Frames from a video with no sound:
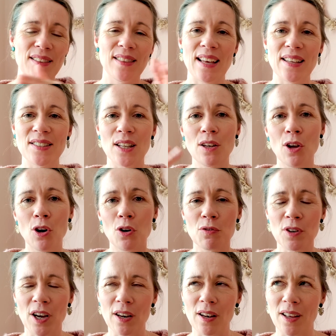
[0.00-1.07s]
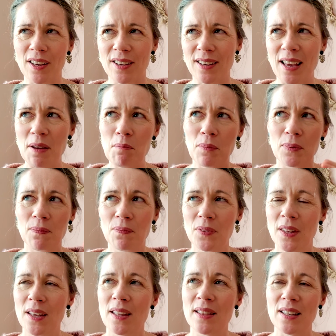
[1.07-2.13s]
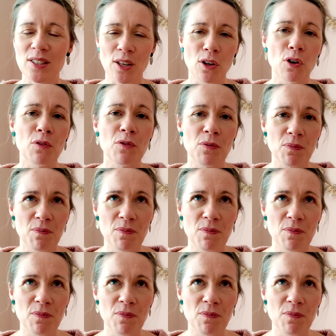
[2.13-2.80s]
there's a lot of there's a lot of